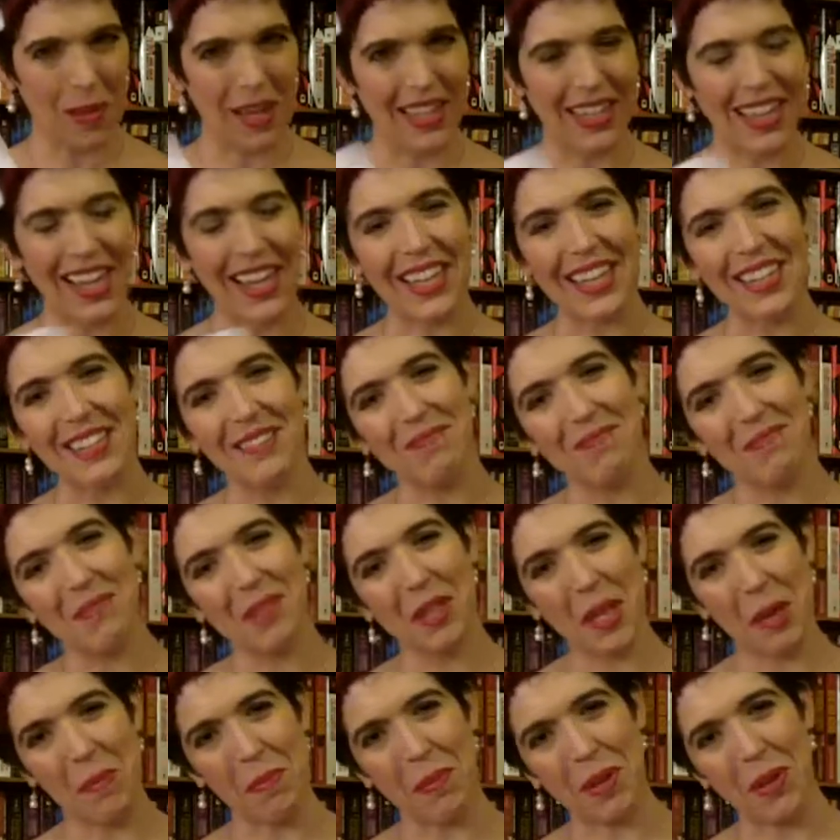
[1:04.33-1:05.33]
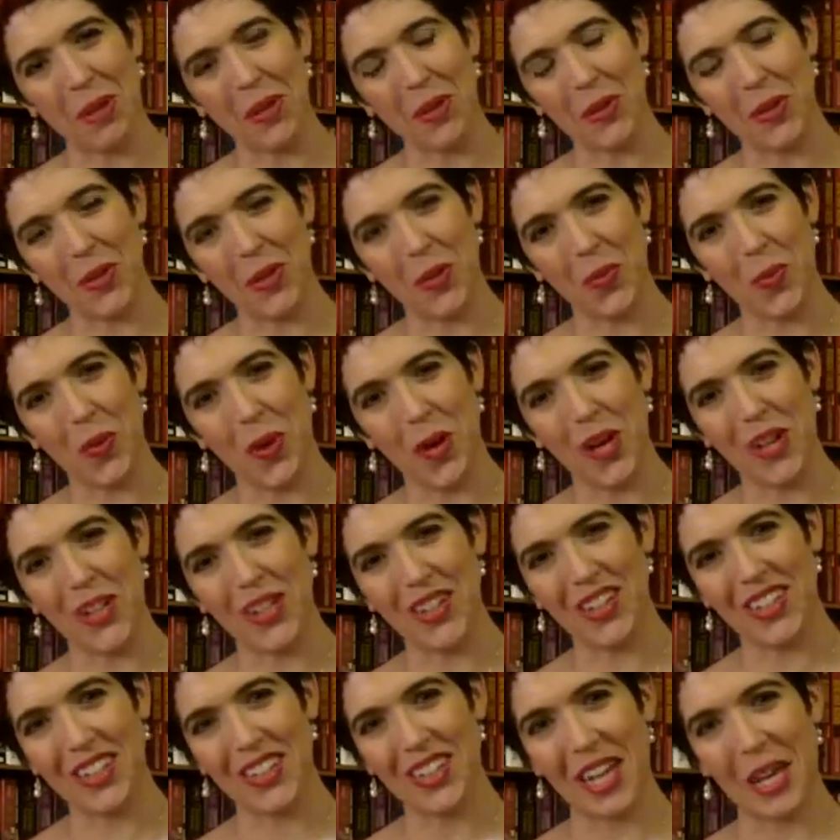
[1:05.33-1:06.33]
banging, thumping on her wall.
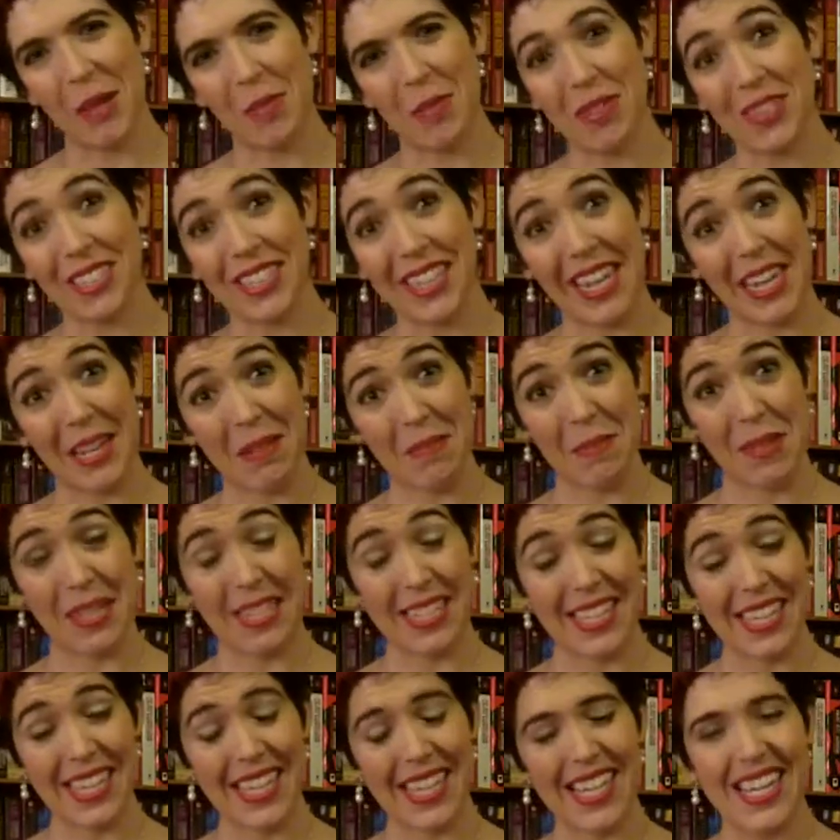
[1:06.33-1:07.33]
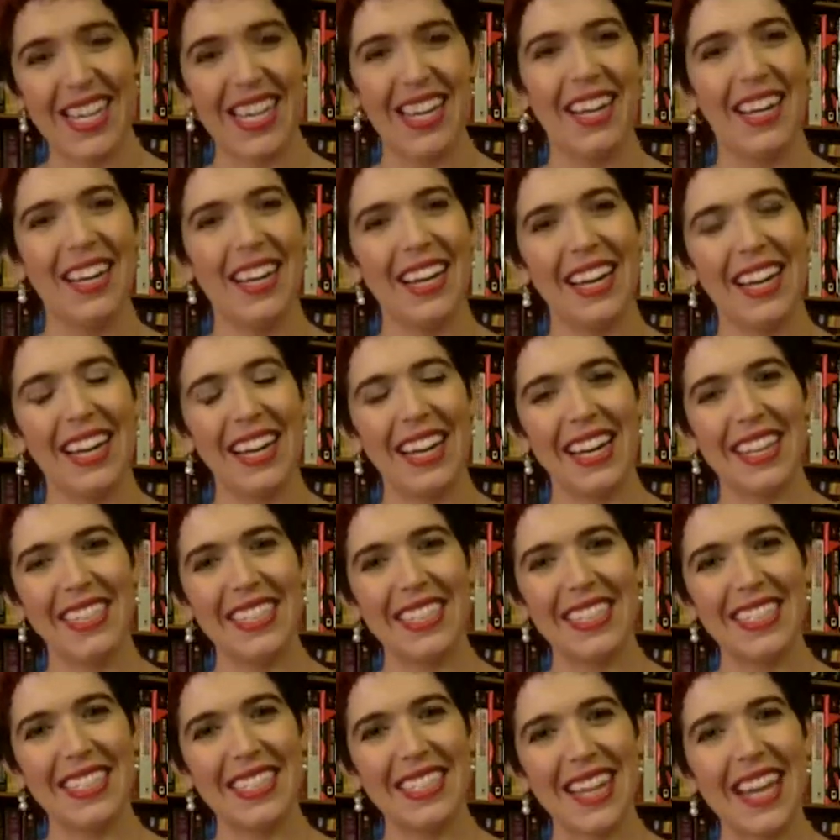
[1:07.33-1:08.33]
Her neighbor's getting busy, and
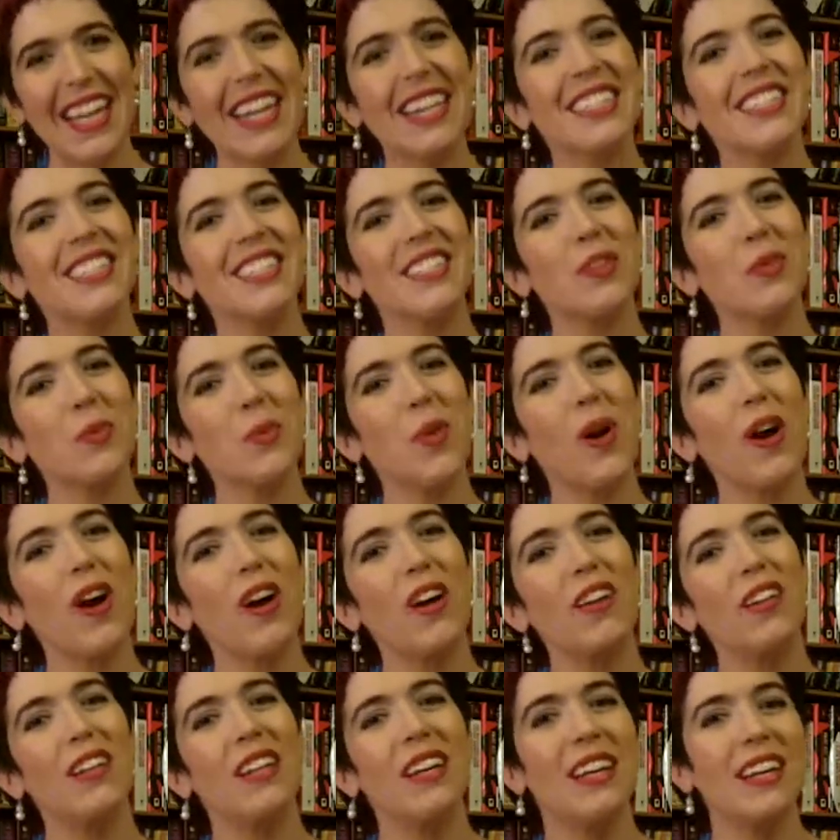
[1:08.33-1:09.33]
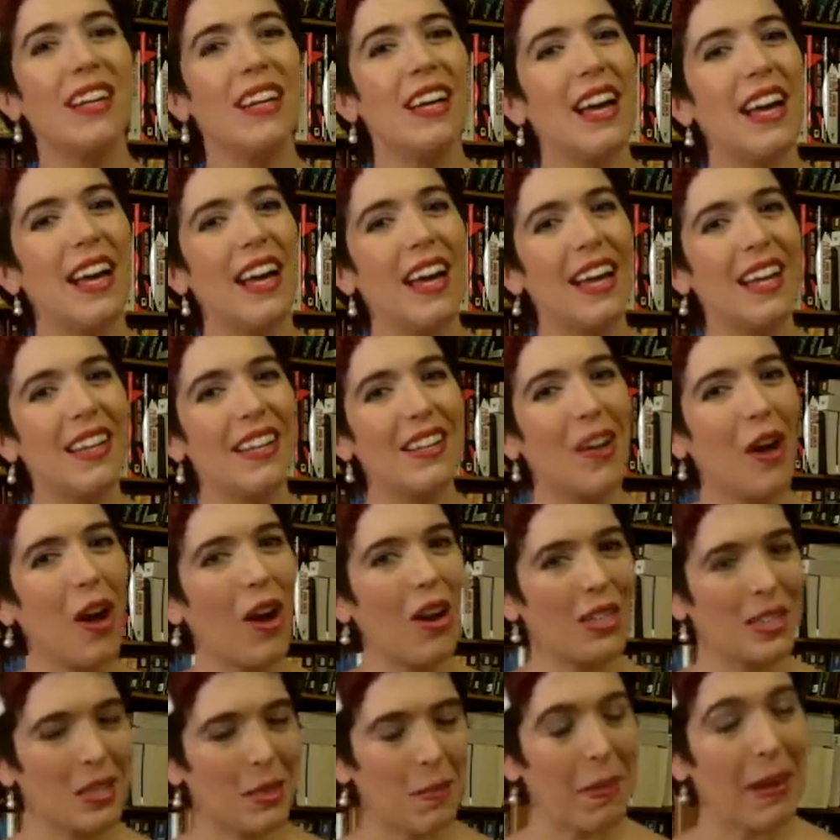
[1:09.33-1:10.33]
he shakes the wall and
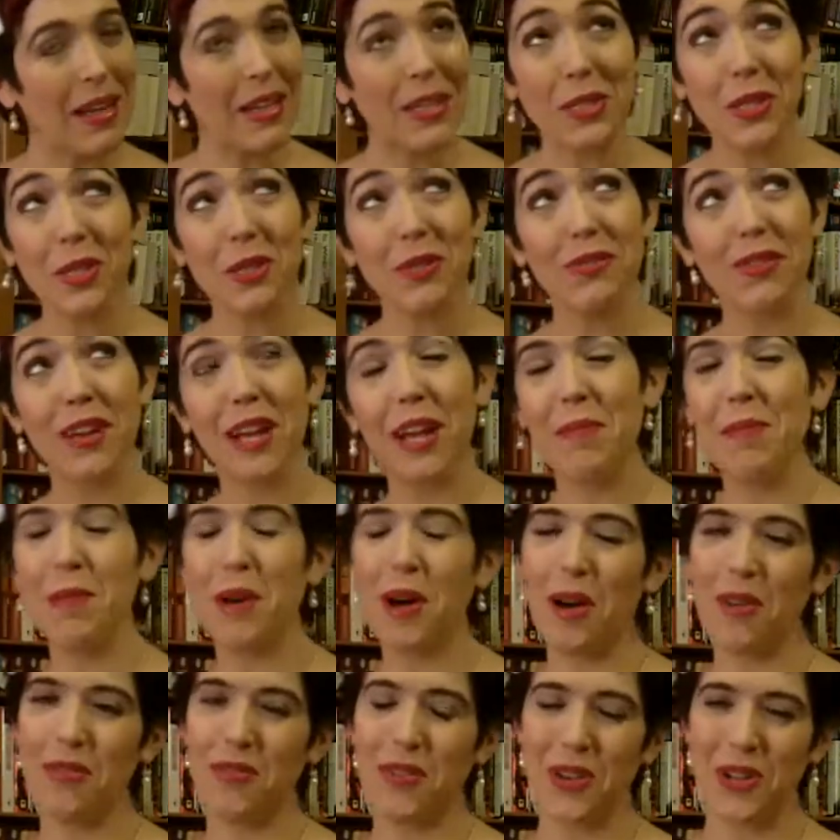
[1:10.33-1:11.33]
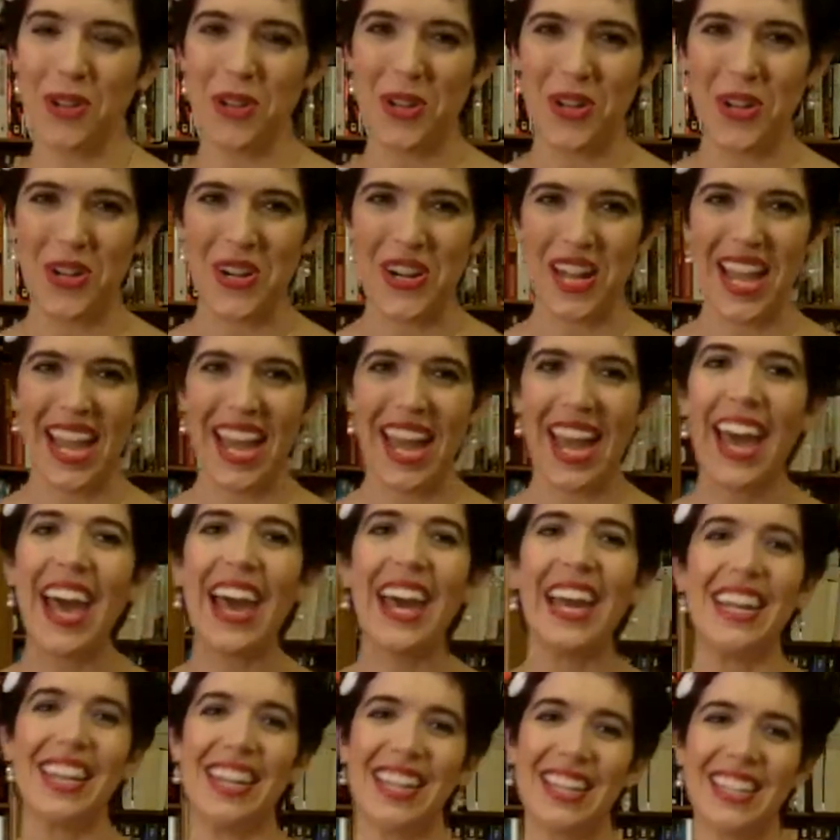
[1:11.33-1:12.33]
knocks a picture frame off on her
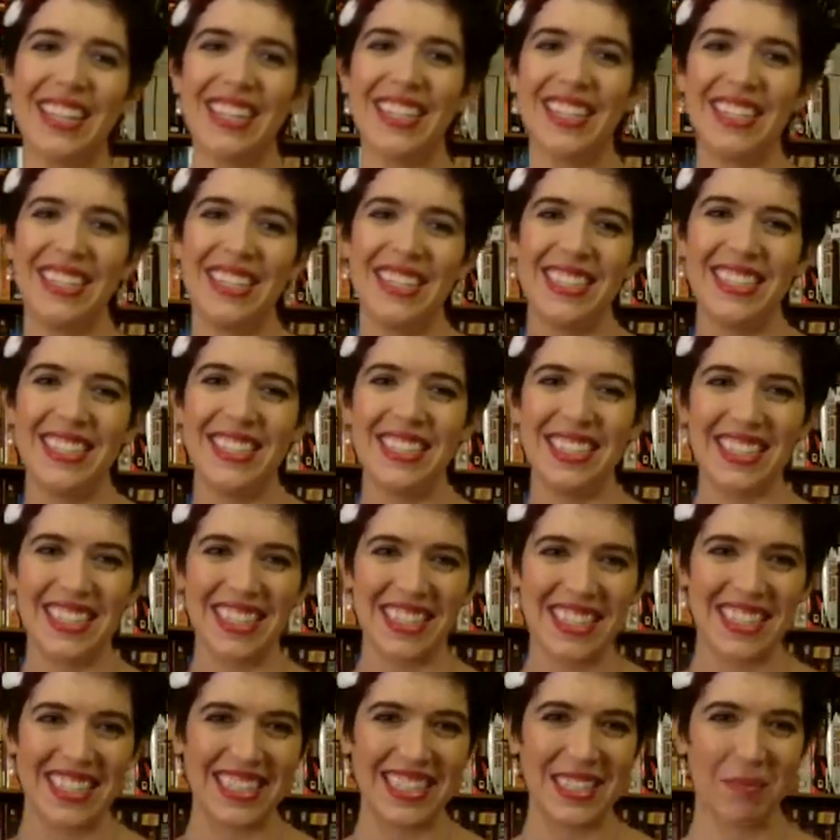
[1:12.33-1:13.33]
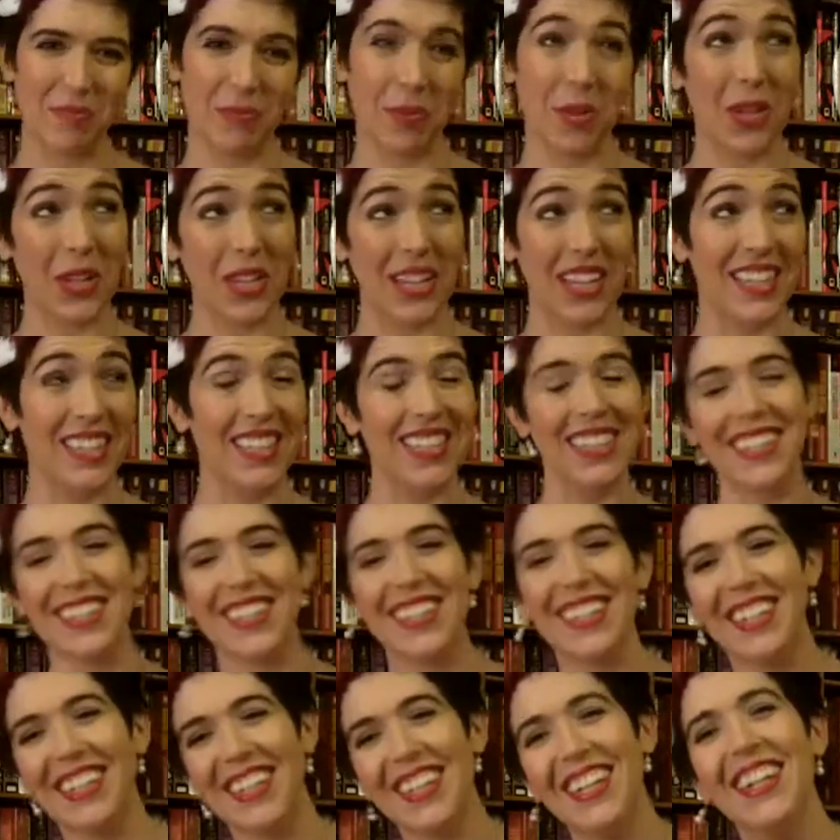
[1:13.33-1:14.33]
head. It's brilliant.
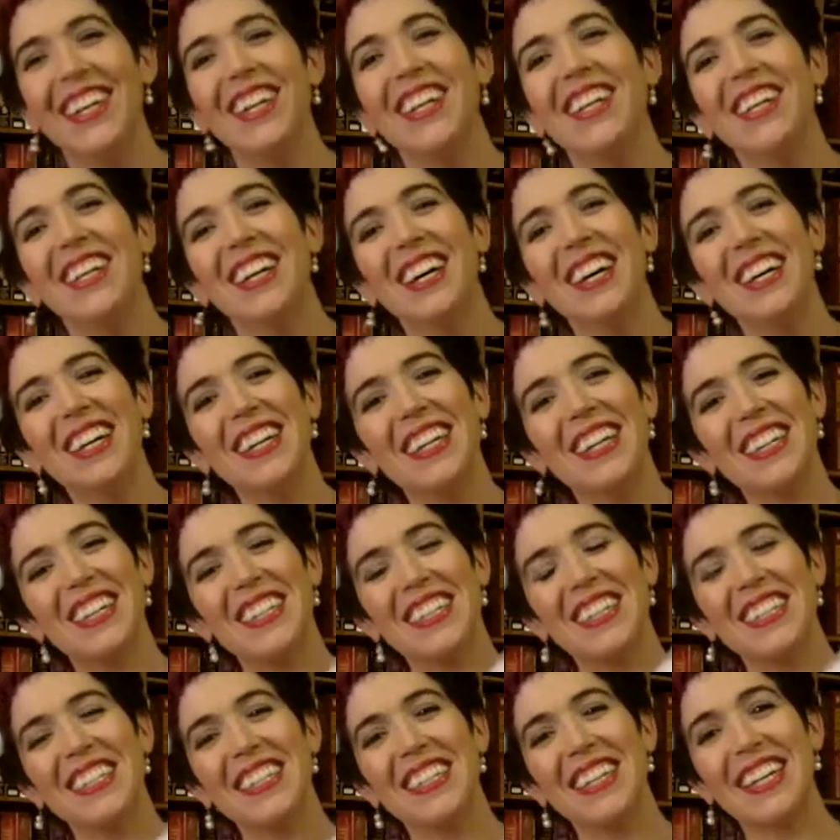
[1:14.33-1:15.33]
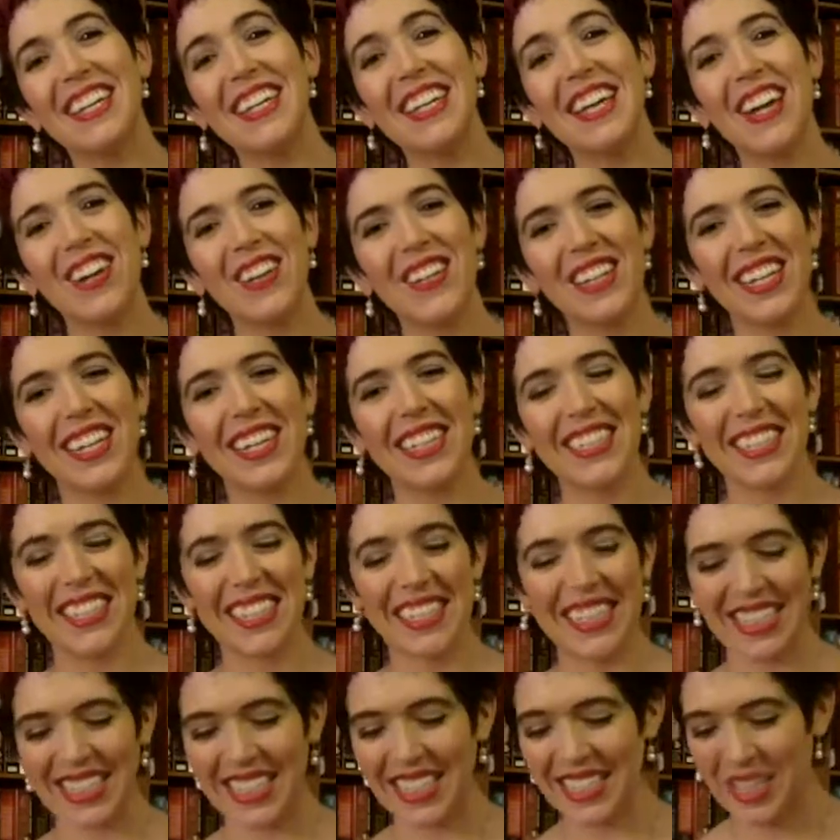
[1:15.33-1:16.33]
And Caroline
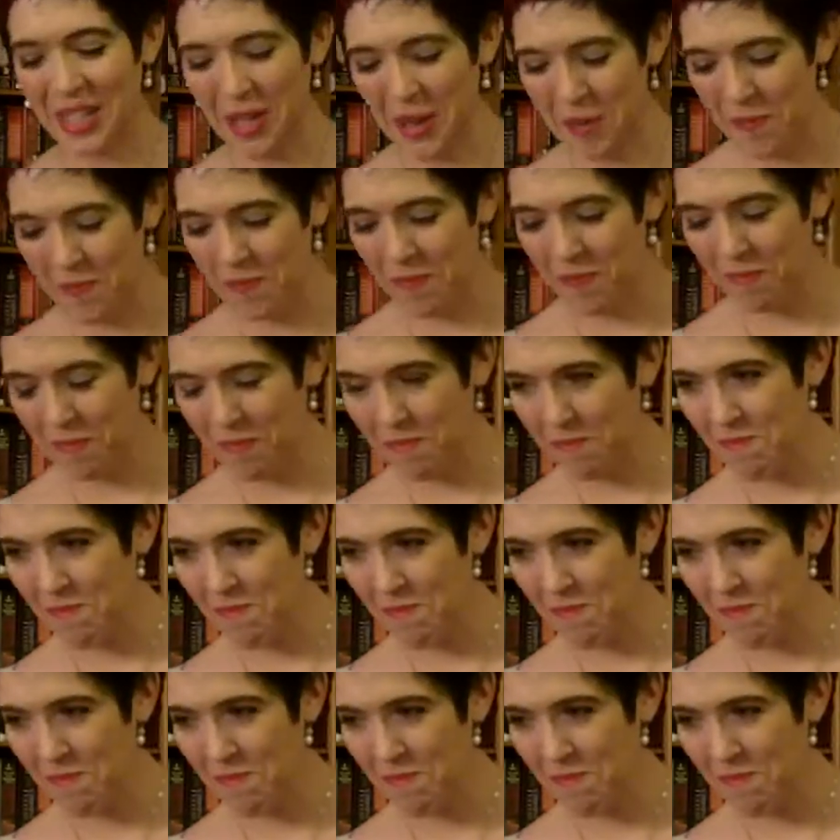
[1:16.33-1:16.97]
is a